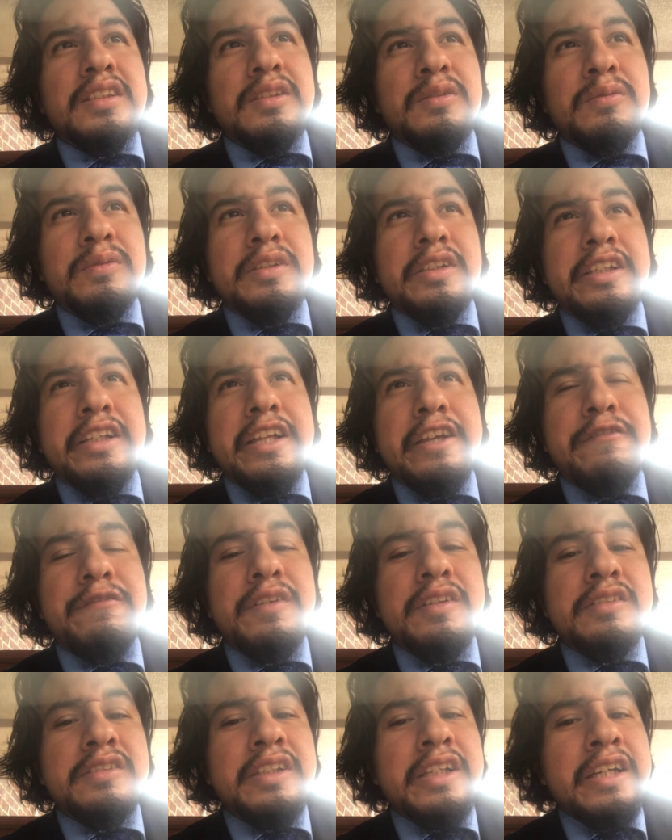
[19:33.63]
whether they
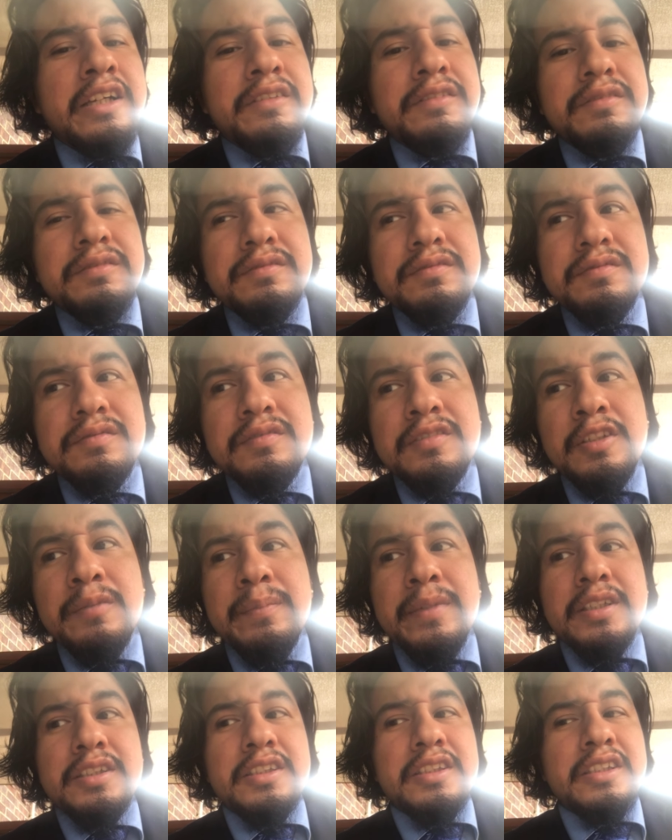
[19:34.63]
feel to have to
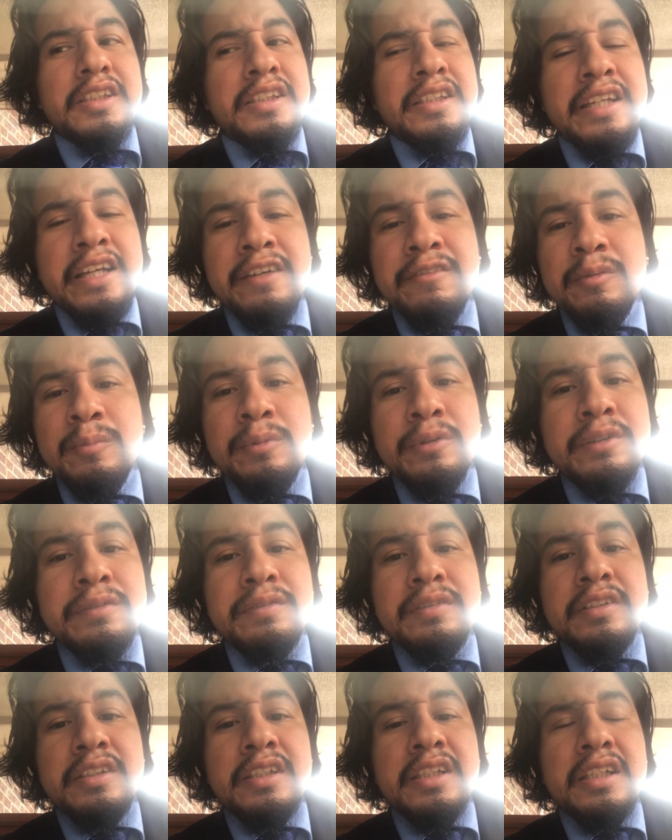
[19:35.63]
mention that they have a
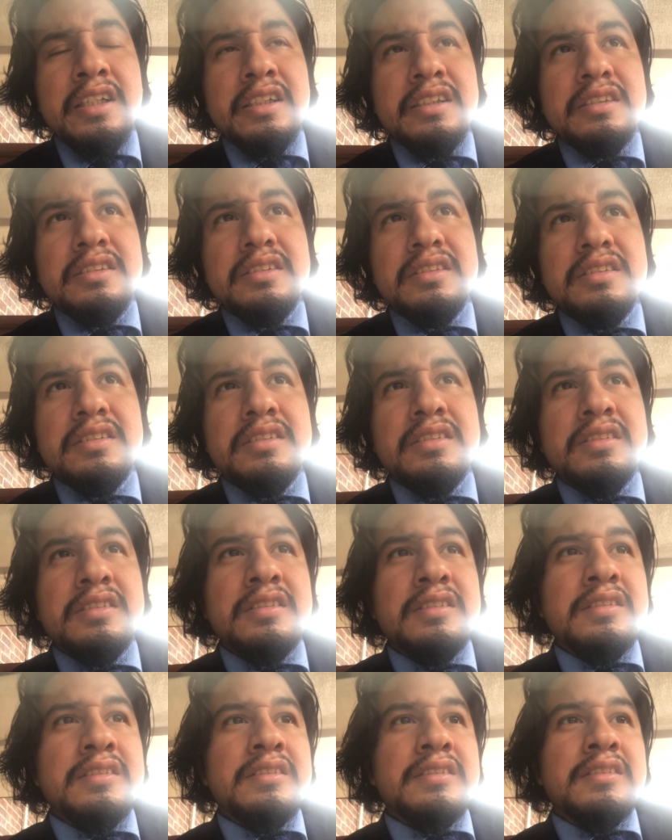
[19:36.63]
boyfriend or not.
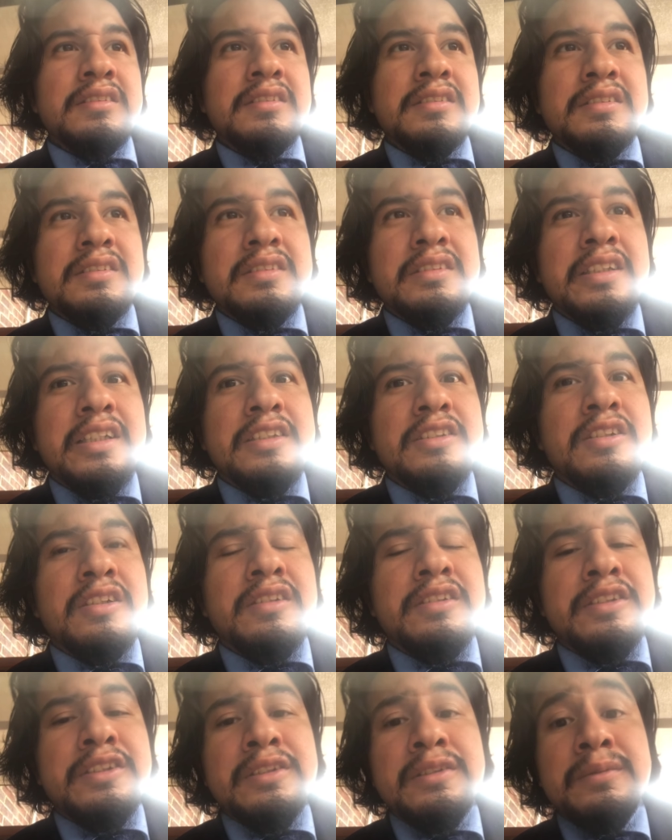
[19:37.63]
That's
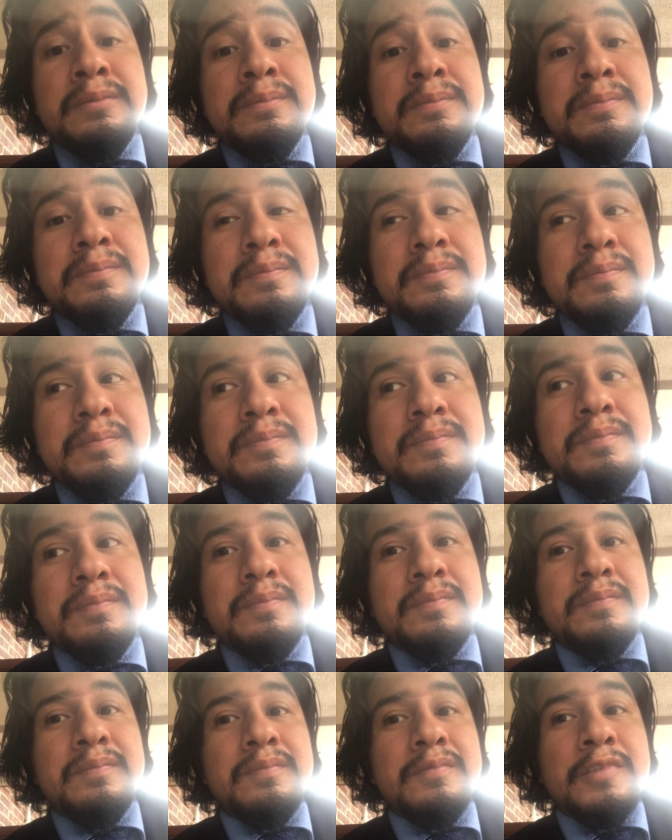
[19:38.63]
on them
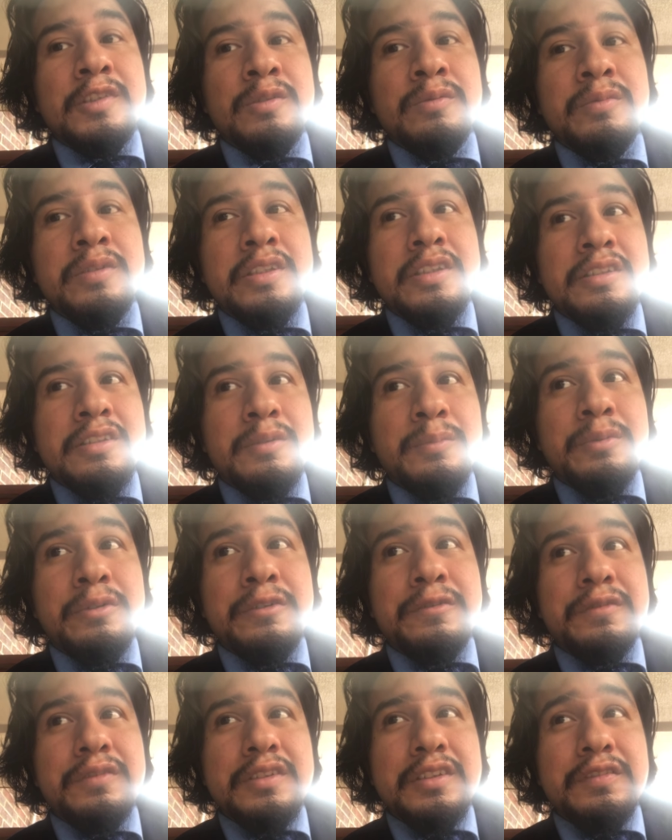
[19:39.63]
whether the
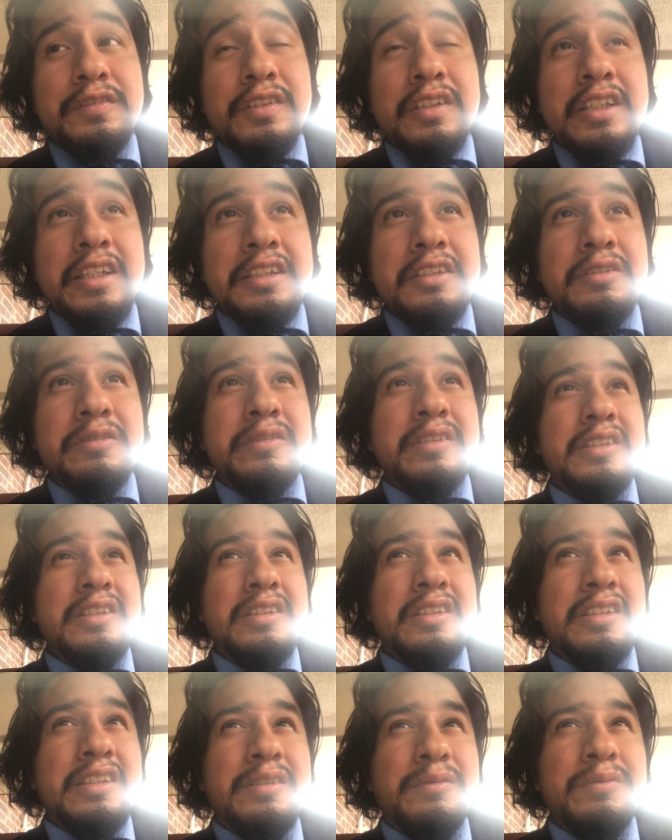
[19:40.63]
boyfriends feel like
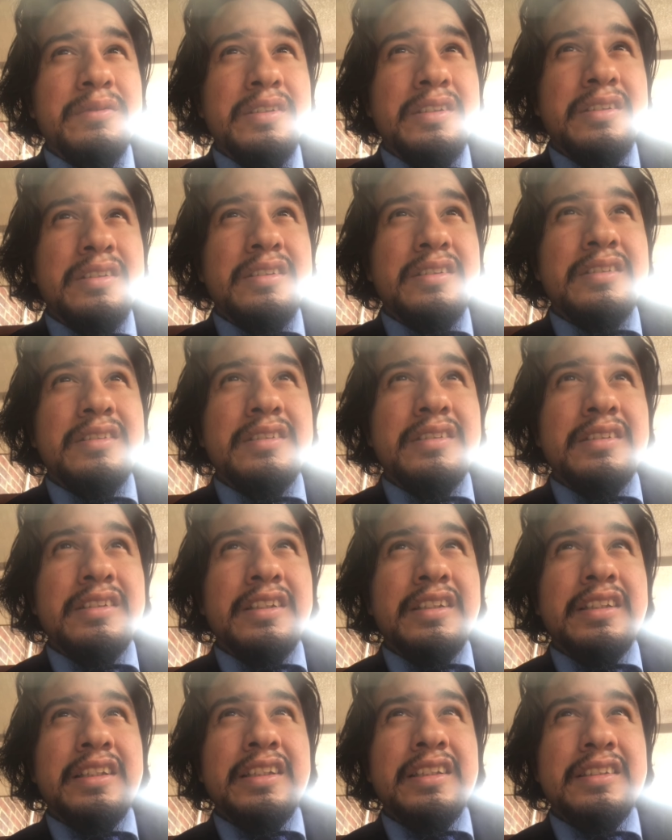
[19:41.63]
doing
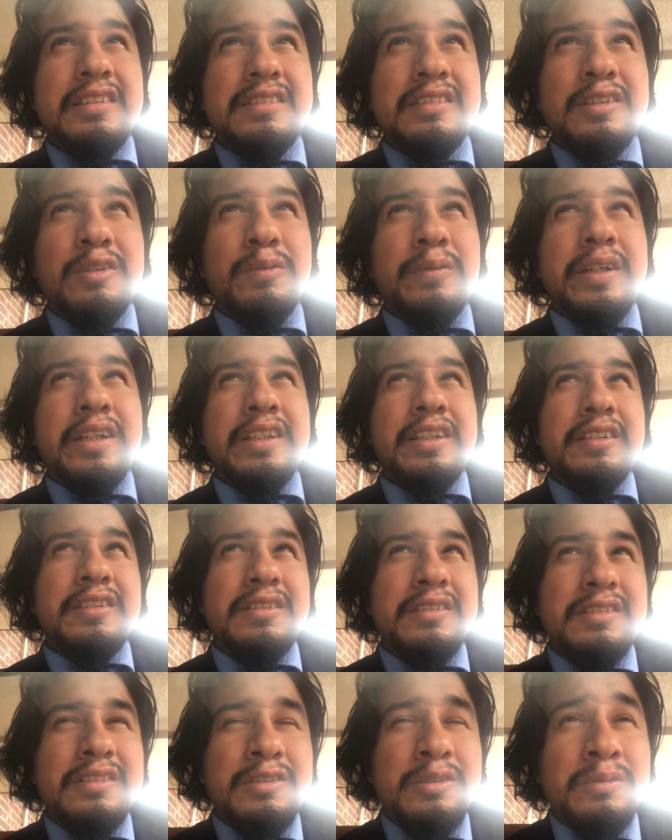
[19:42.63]
the thing the way they're
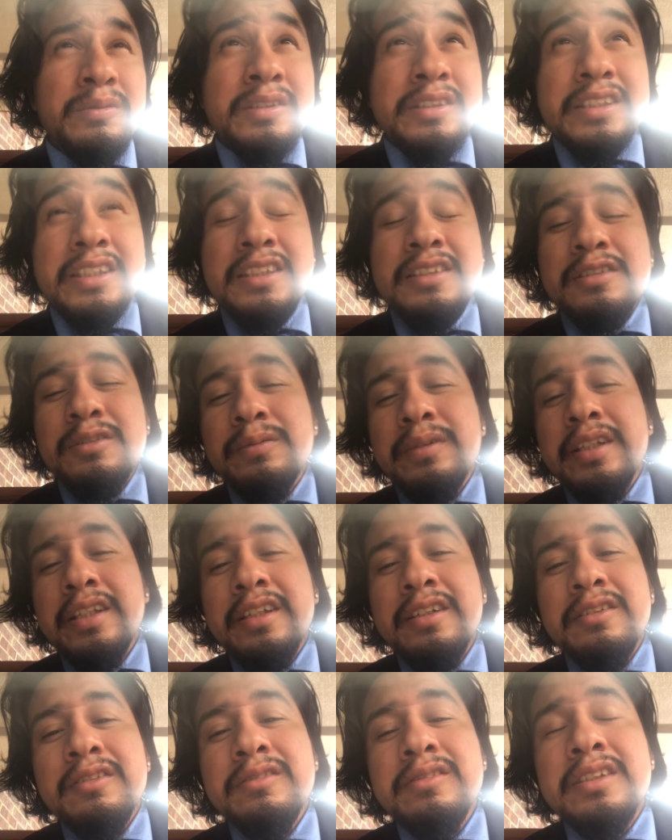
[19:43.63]
doing things the way
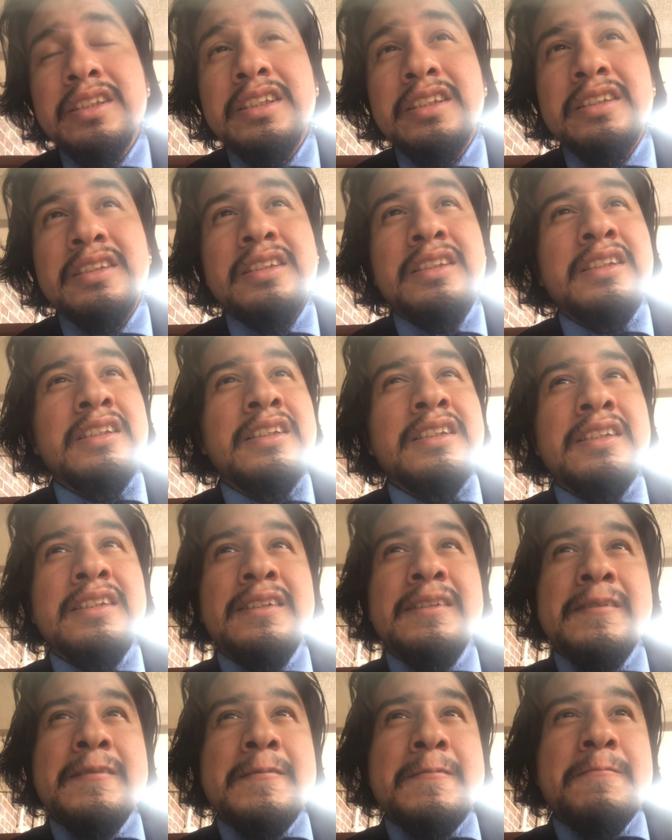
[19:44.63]
they're doing it
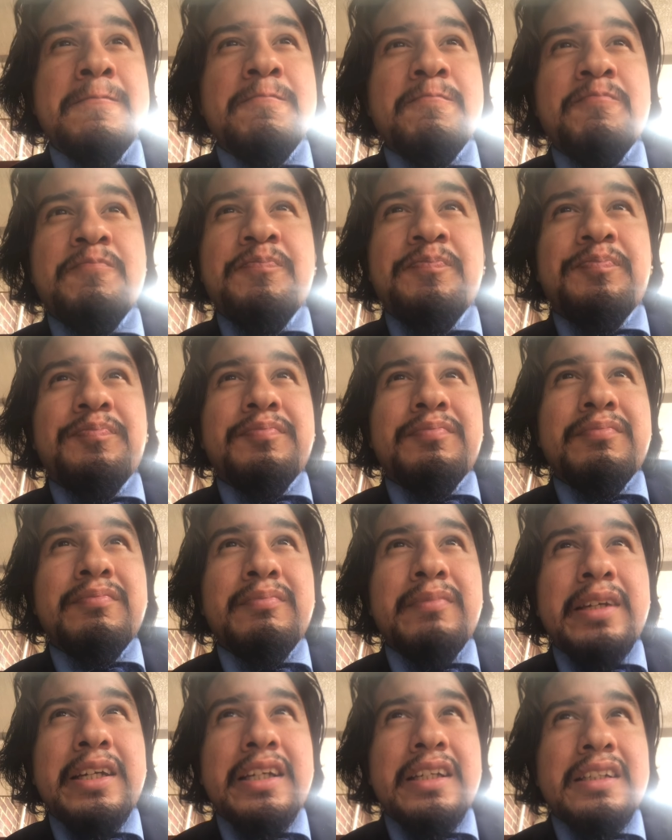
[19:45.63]

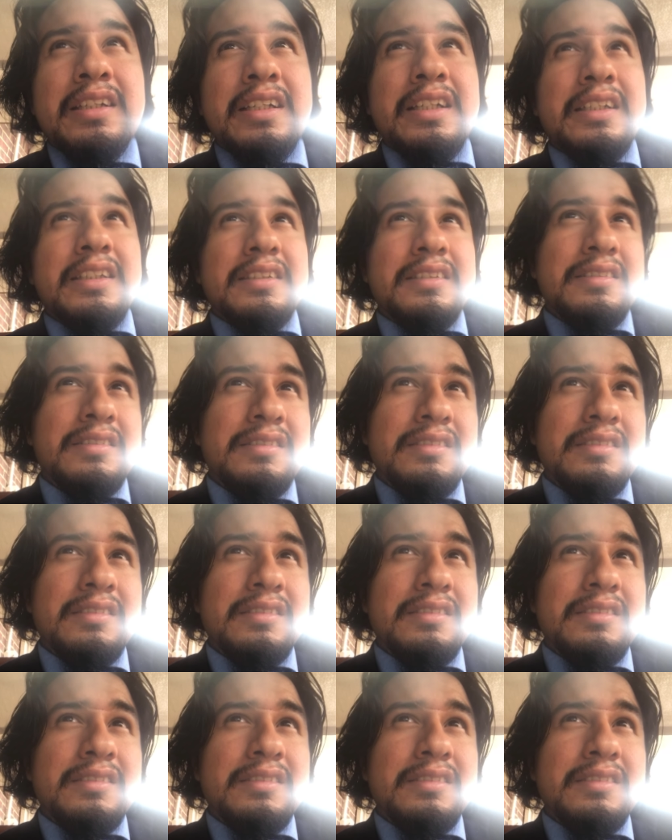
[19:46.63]
man like